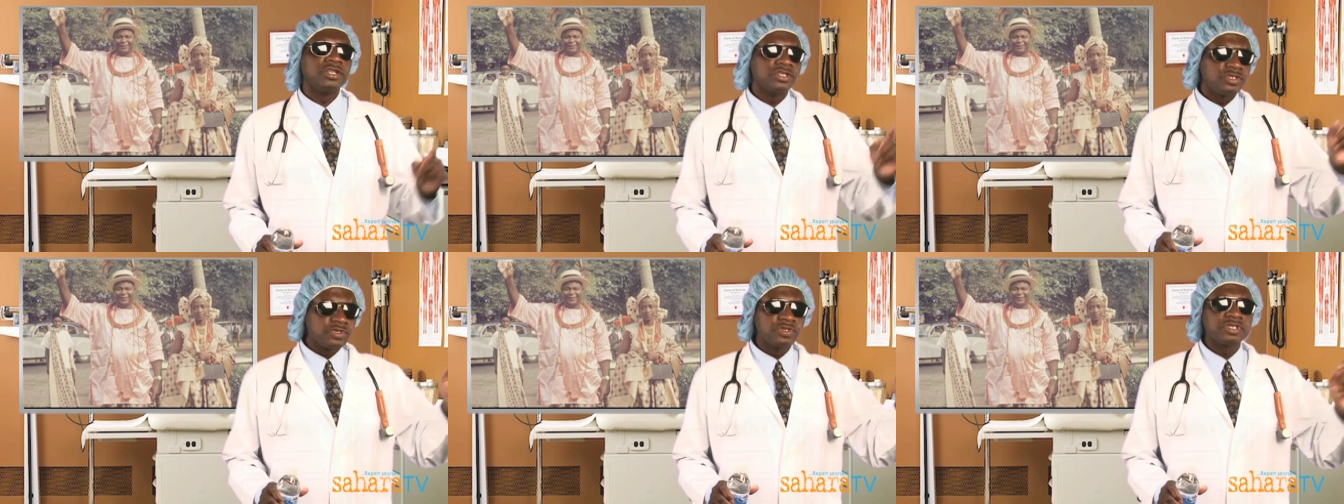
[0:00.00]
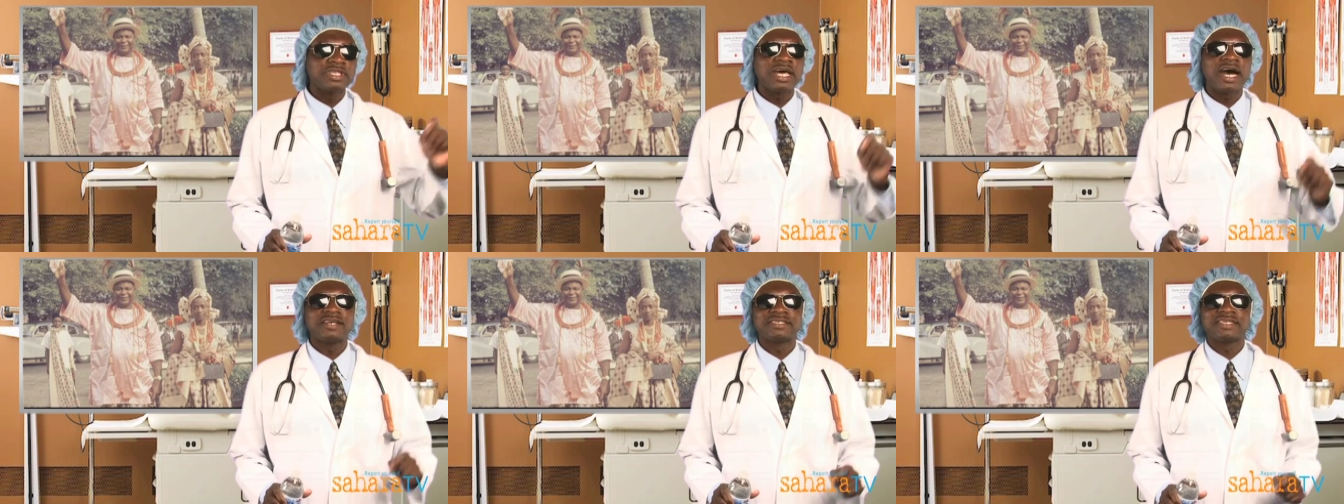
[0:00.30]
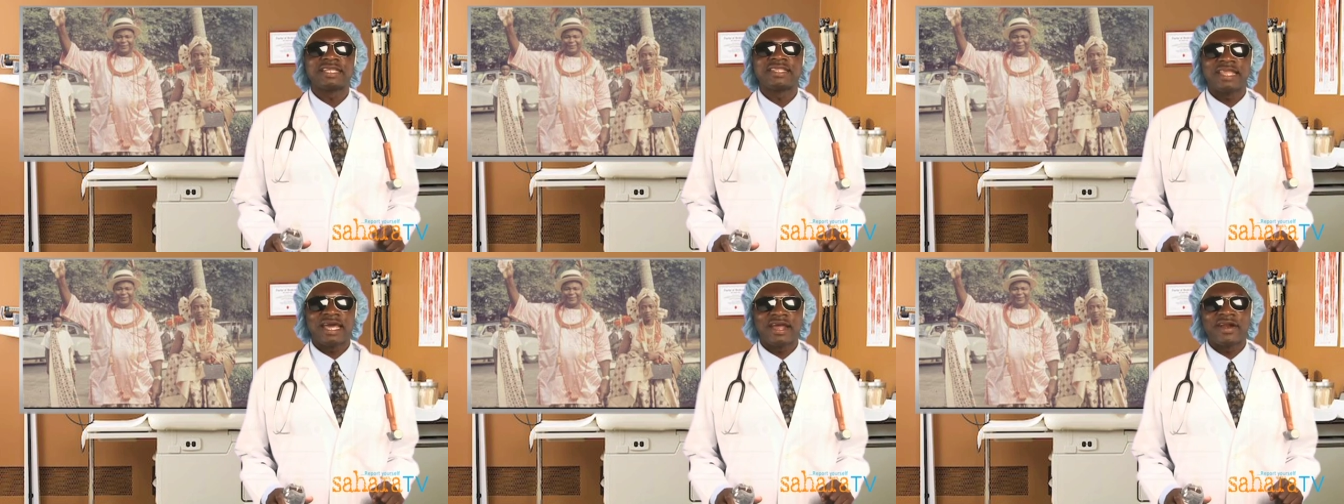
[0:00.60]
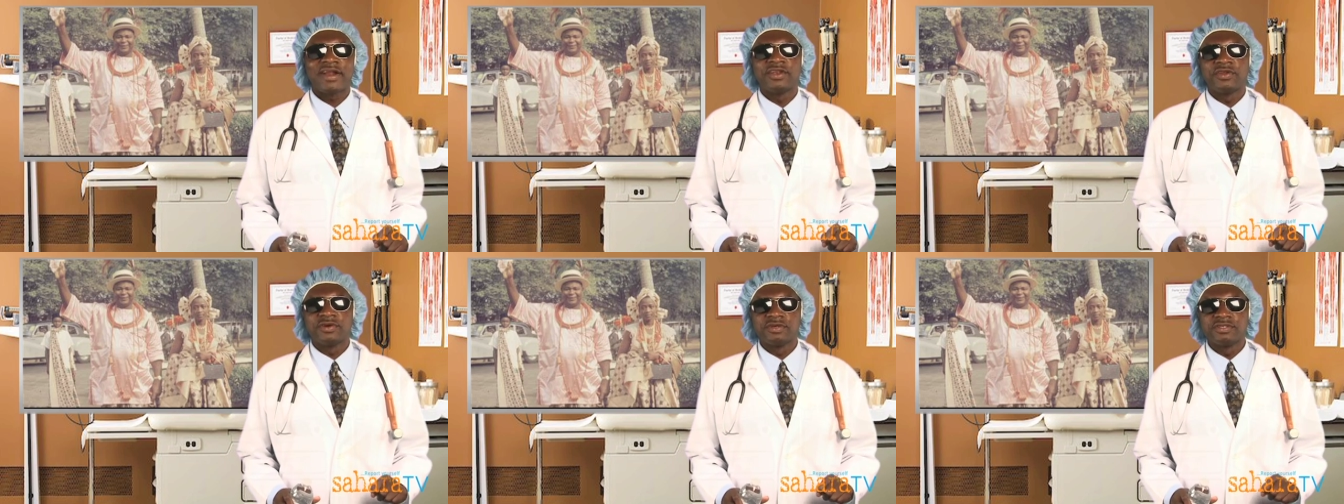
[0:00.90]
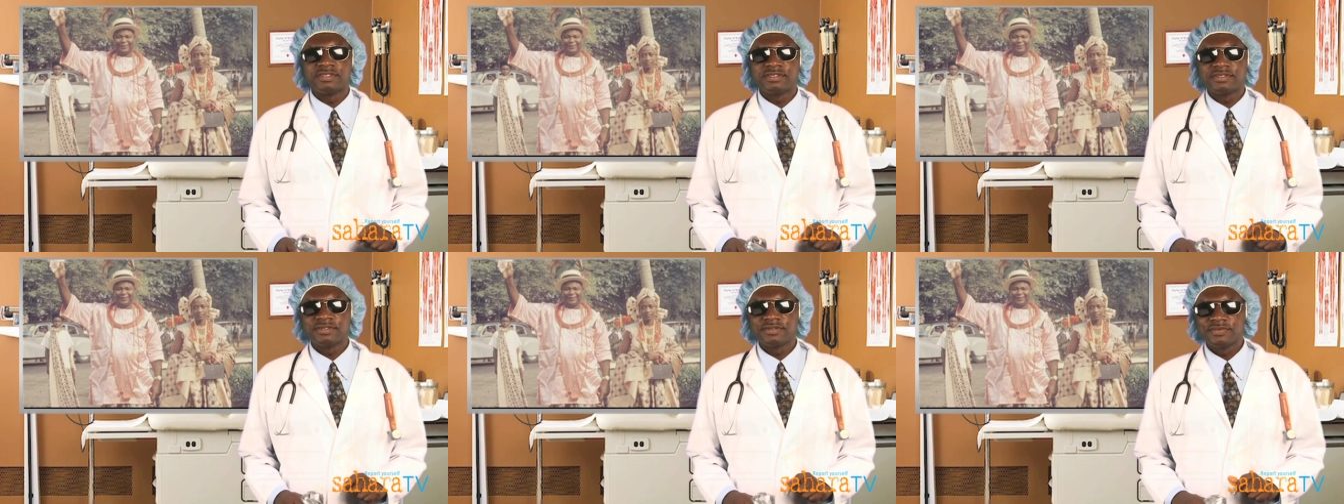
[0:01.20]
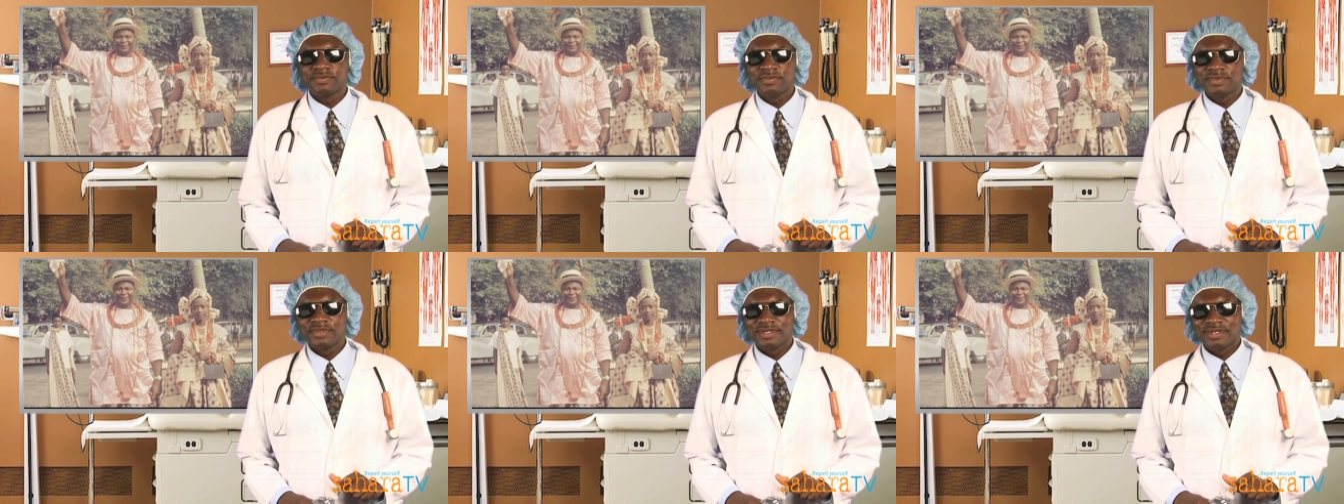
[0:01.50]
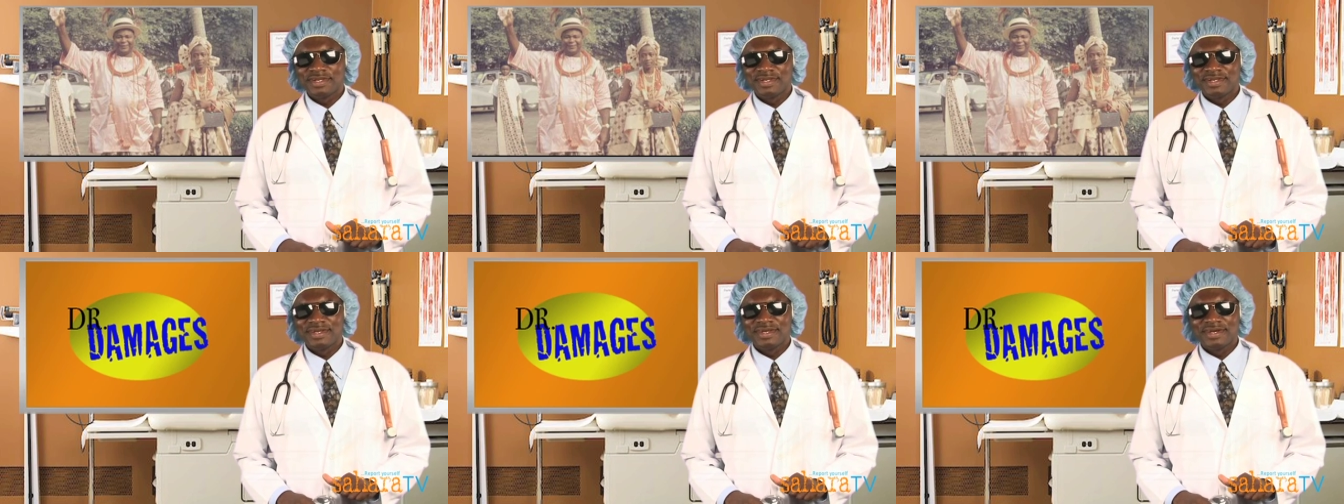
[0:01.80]
on 2,000 naira notes. Oh
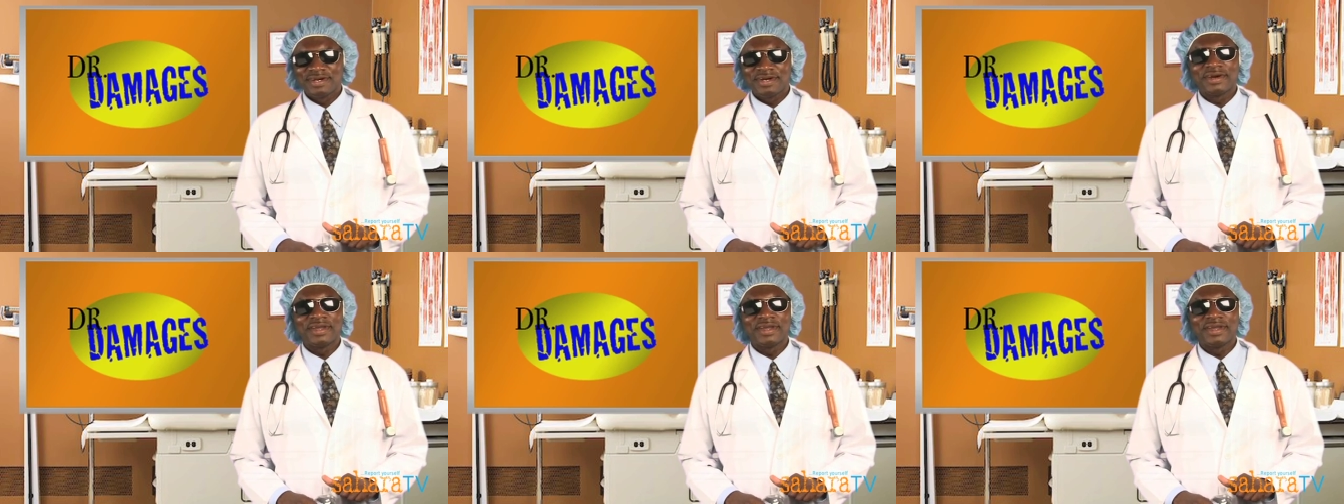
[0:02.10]
my God.